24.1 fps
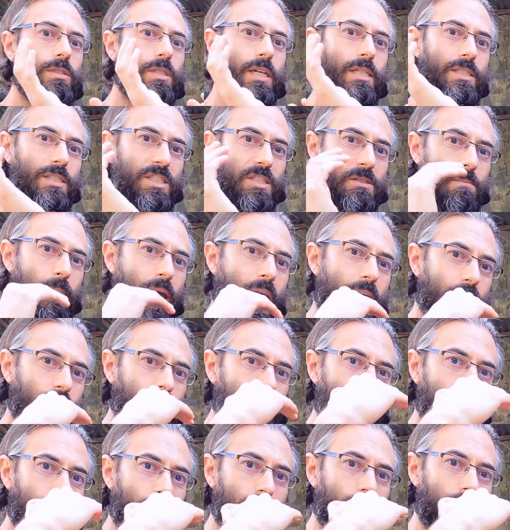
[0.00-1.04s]
and
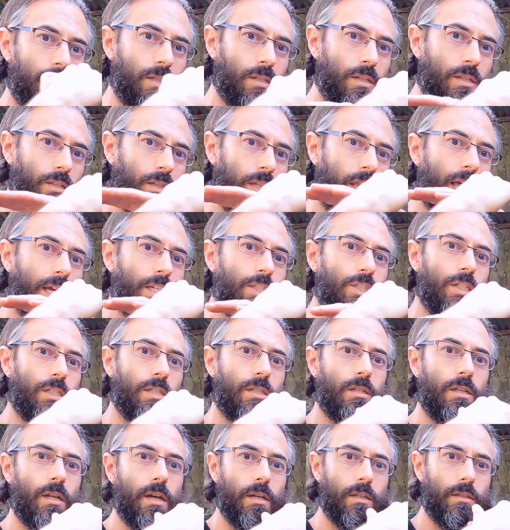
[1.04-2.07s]
smashes into the ledge
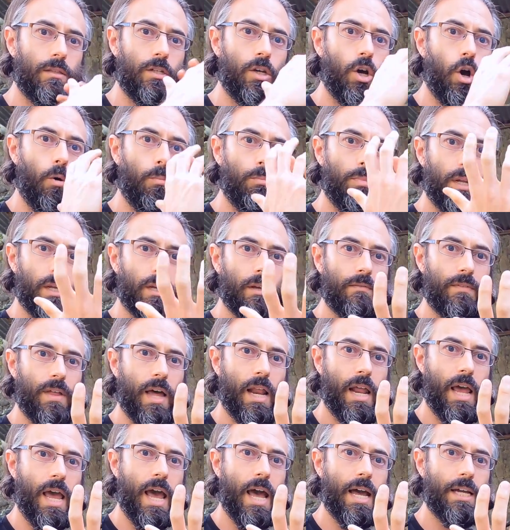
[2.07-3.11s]
at the opening of
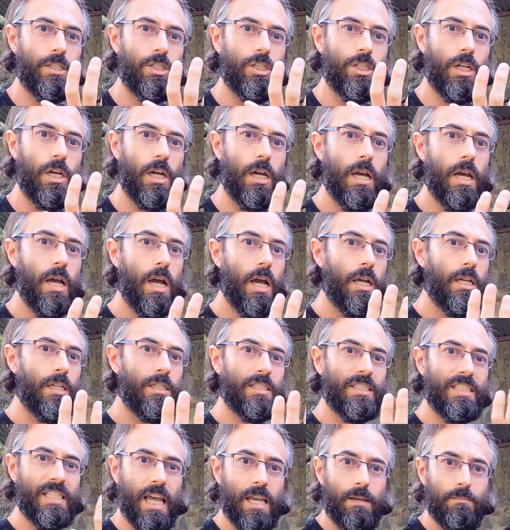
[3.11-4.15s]
that hatch.
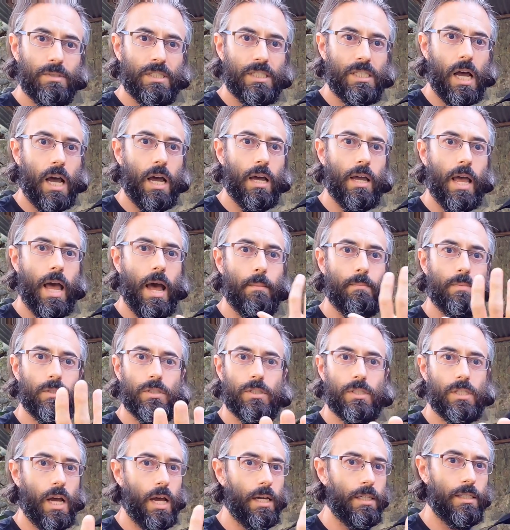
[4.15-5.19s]
Same
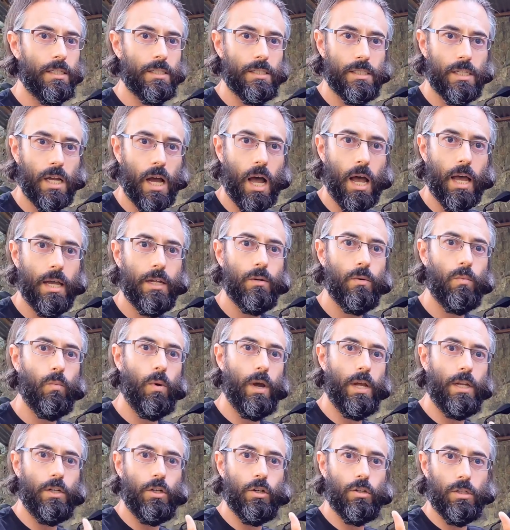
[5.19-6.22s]
happens side to side
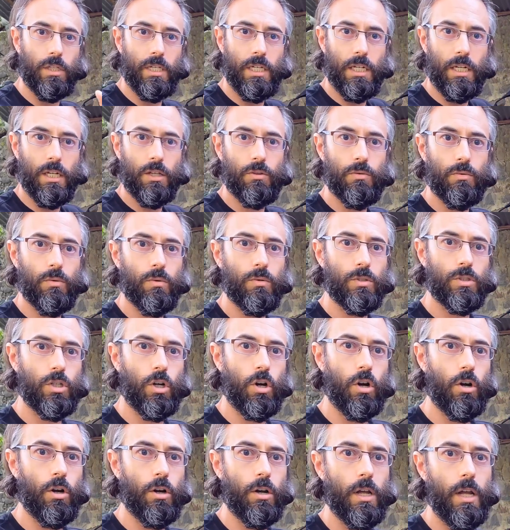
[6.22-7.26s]
when you're leaning through a
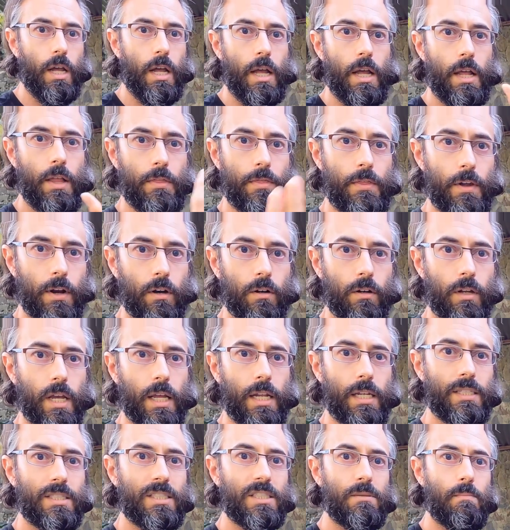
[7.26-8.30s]
turn. They're
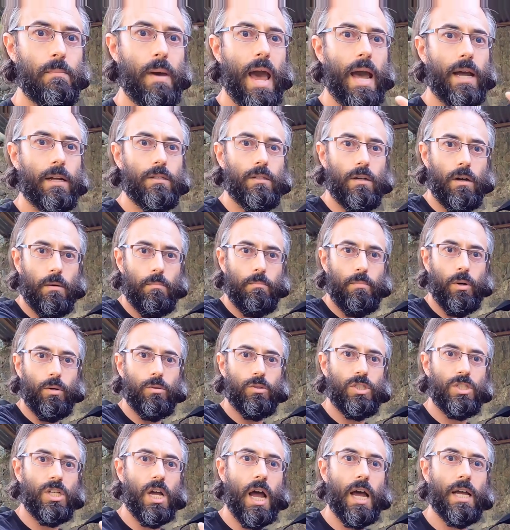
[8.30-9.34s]
getting smacked on both
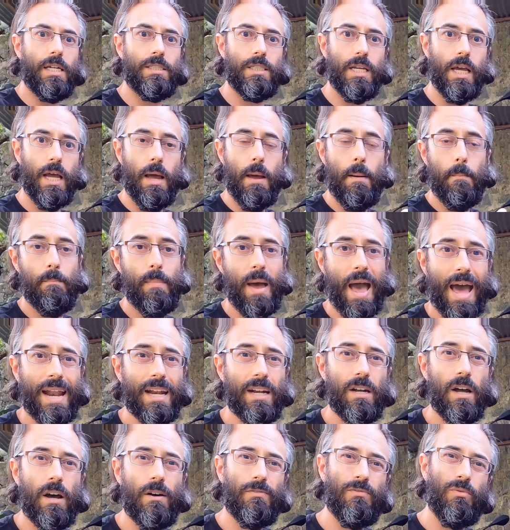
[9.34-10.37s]
sides. Bad
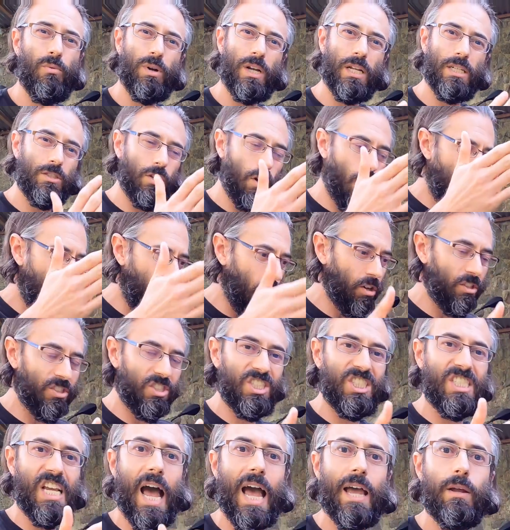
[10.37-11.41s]
enough when it's a hard
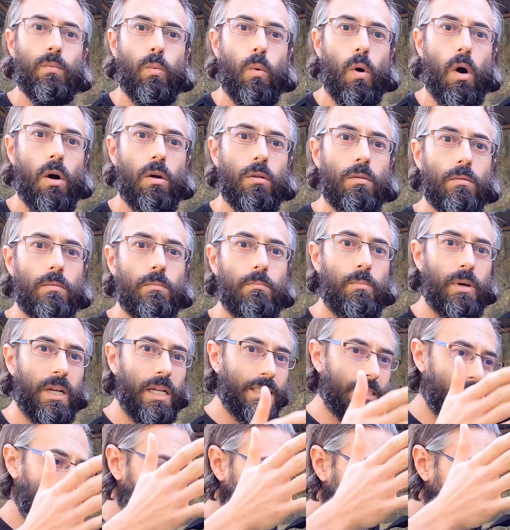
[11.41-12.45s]
sidewall, but
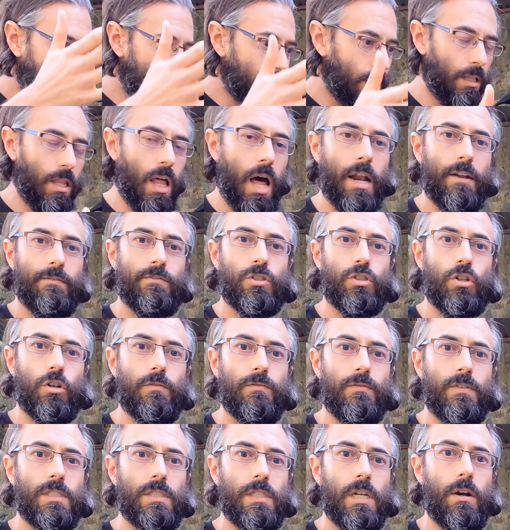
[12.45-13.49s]
it's at least a lot of
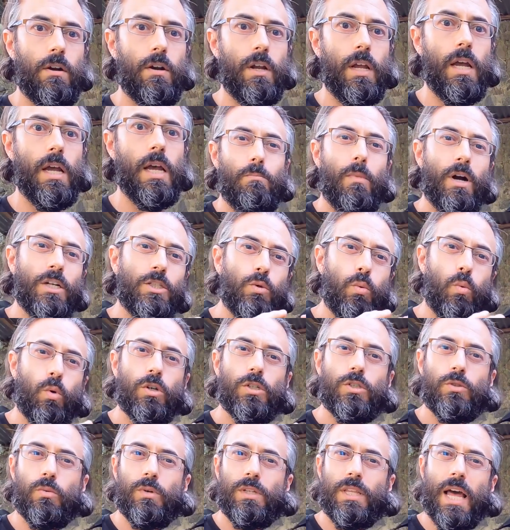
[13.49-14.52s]
surface area. Much
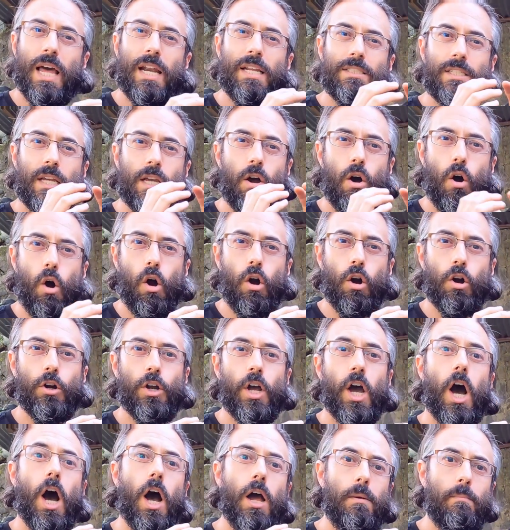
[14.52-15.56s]
worse when that is a hard,
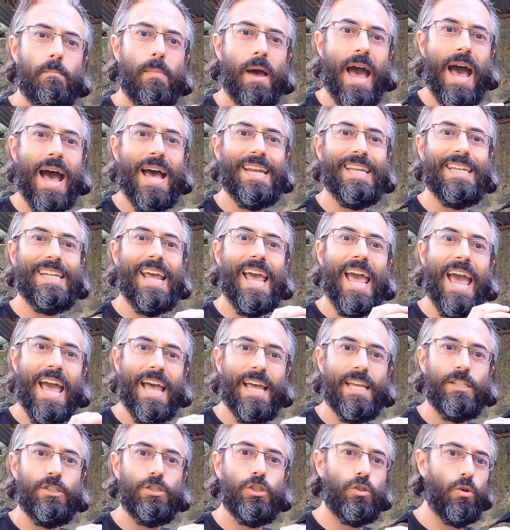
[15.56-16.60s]
unpadded
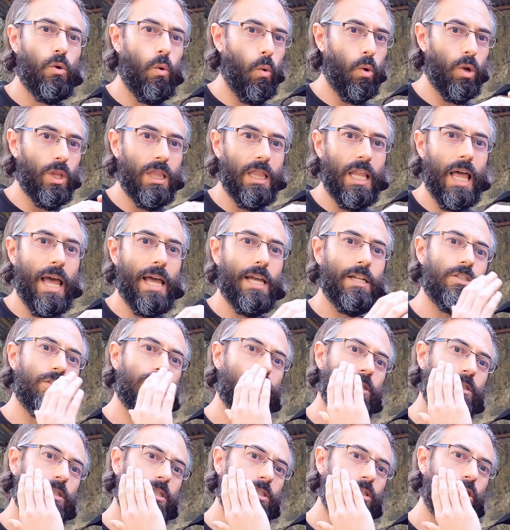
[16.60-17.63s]
edge or ledge
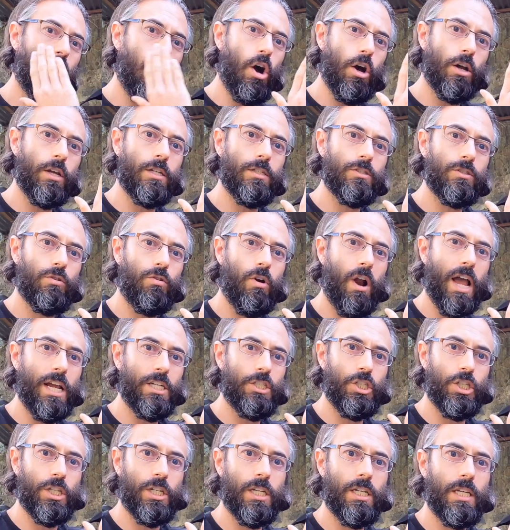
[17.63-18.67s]
that the dog is
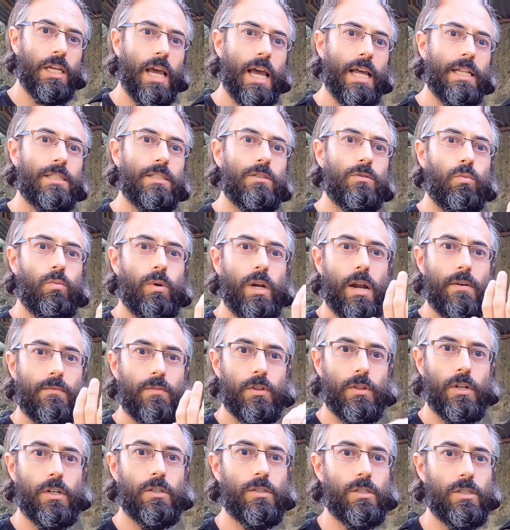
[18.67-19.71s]
crashing against
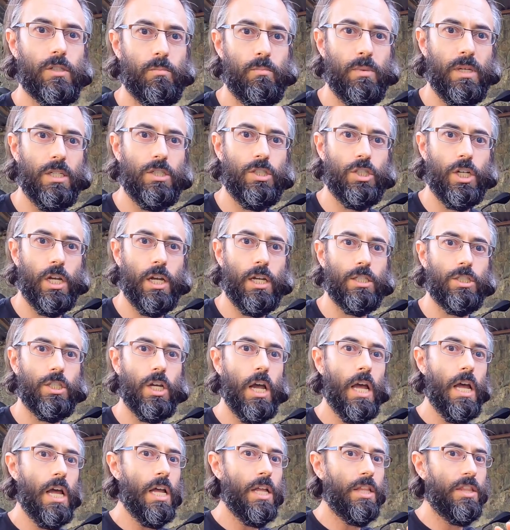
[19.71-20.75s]
whenever there's a speed change.
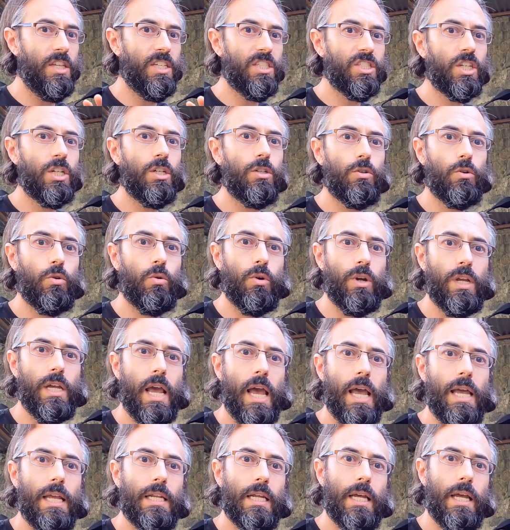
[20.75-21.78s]
This can
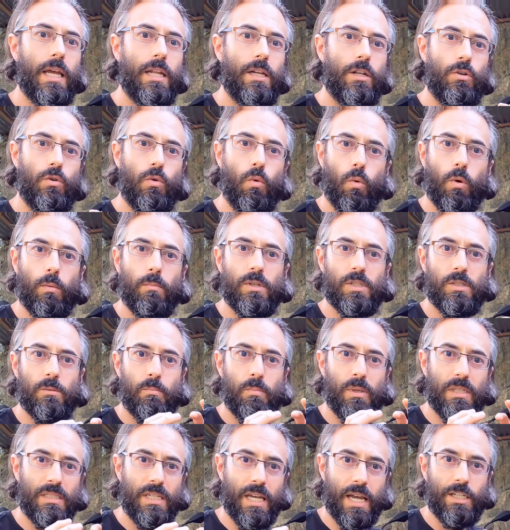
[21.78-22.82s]
create an enormous
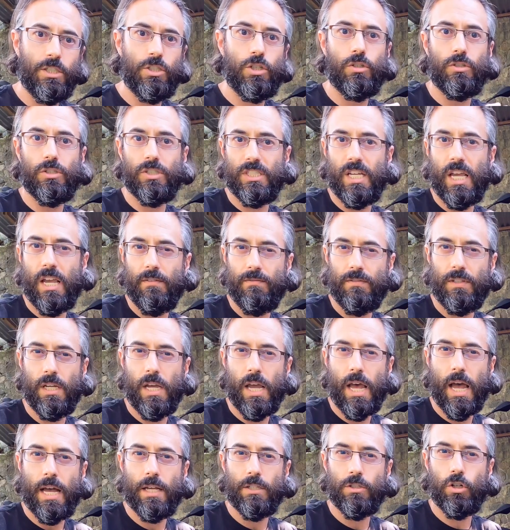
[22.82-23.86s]
potential safety
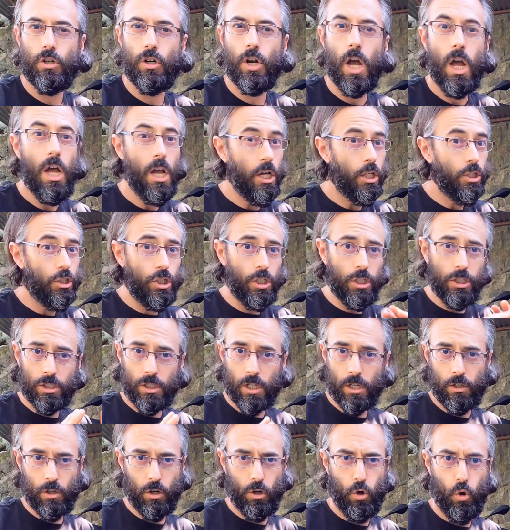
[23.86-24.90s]
hazard just
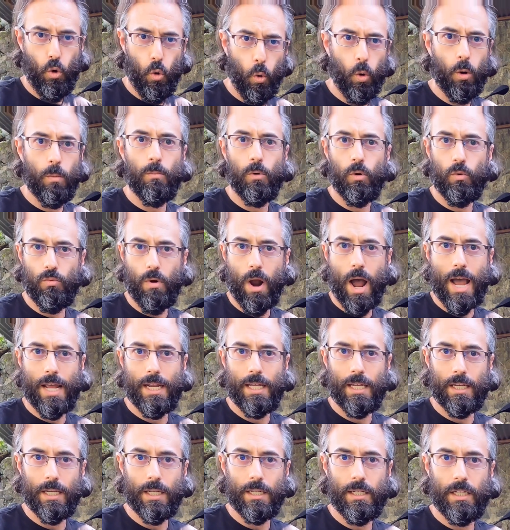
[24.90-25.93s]
under normal
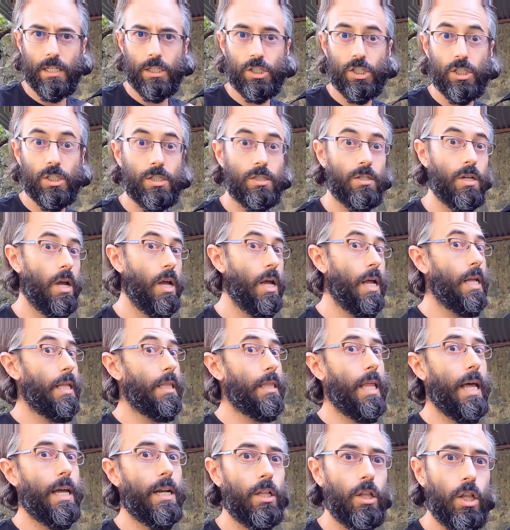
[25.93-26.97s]
riding conditions,
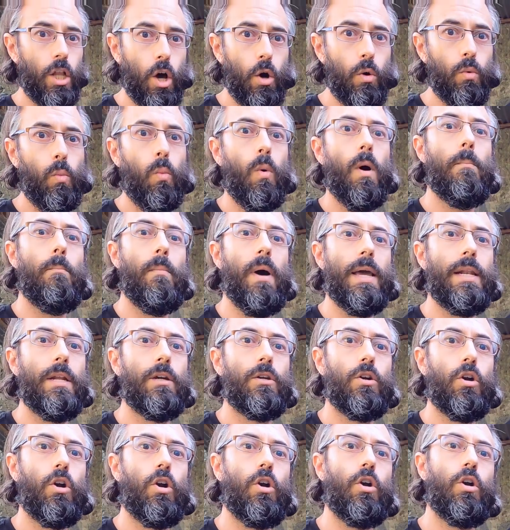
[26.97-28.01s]
let alone what might
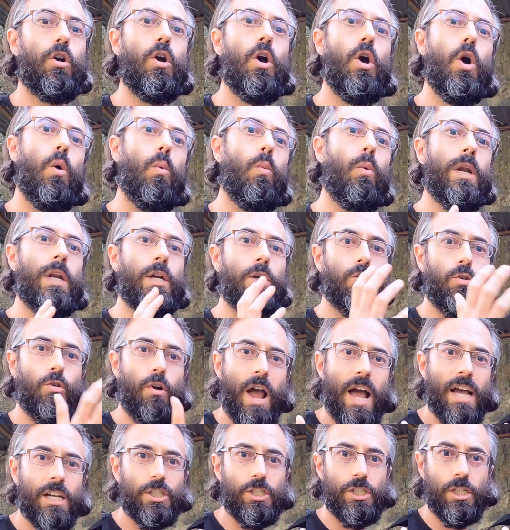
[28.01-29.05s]
occur when a
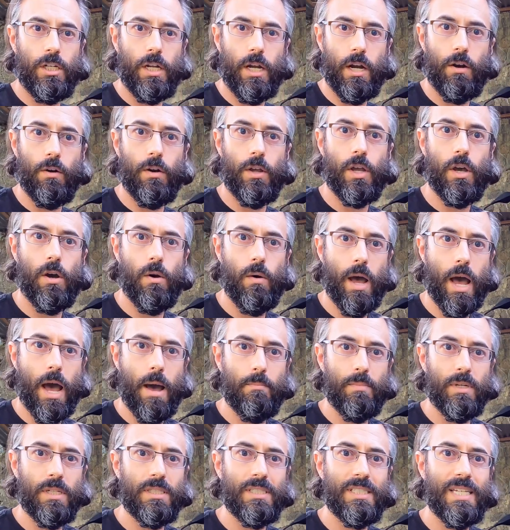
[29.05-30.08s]
crash scenario
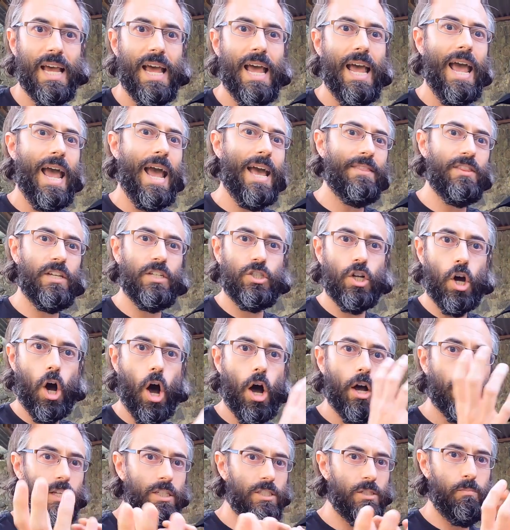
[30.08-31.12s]
happens and the
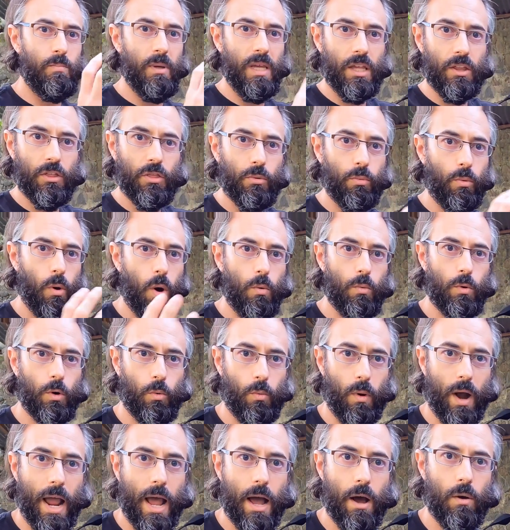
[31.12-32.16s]
dog is being thrown
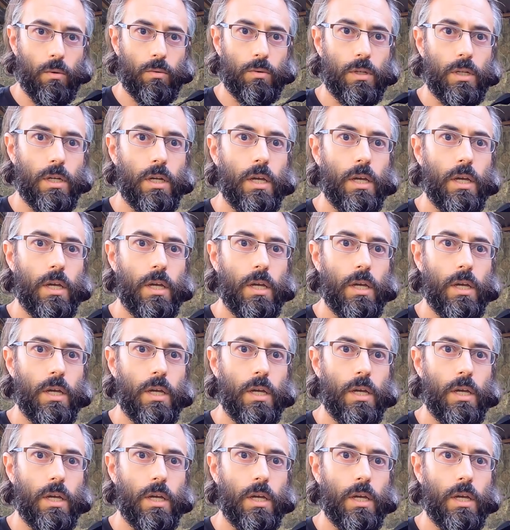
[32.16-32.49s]
around